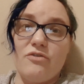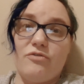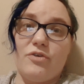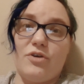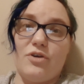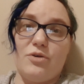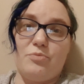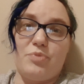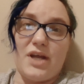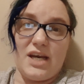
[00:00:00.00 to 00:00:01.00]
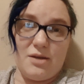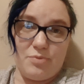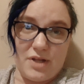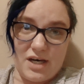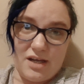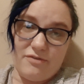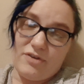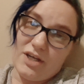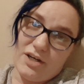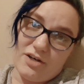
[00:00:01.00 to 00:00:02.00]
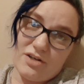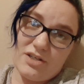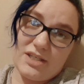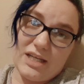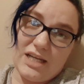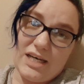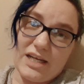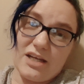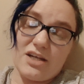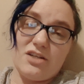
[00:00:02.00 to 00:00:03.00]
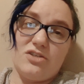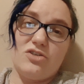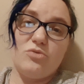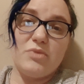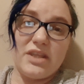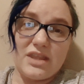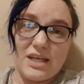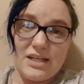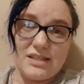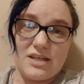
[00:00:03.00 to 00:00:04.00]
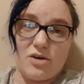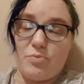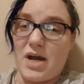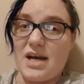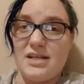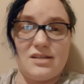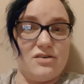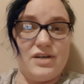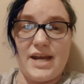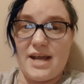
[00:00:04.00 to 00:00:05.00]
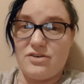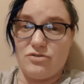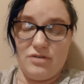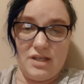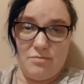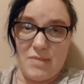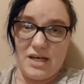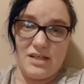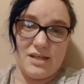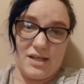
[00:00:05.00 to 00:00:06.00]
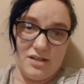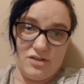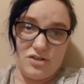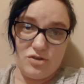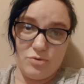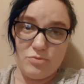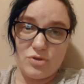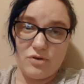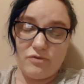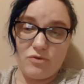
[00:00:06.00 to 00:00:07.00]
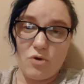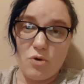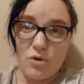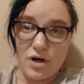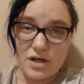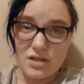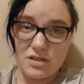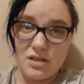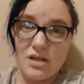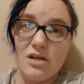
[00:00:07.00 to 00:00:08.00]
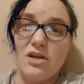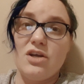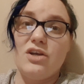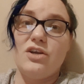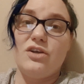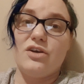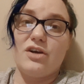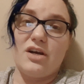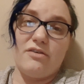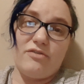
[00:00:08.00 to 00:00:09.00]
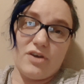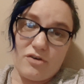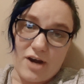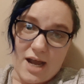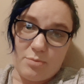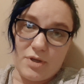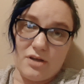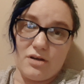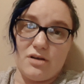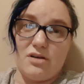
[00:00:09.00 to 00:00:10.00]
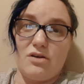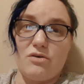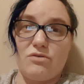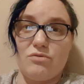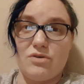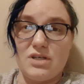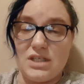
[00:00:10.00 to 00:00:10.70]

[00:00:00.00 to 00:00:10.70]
for plenty of years, eating and consuming things that our bodies aren't naturally meant to consume. So of course you're going to feel crappy. You're going to go through a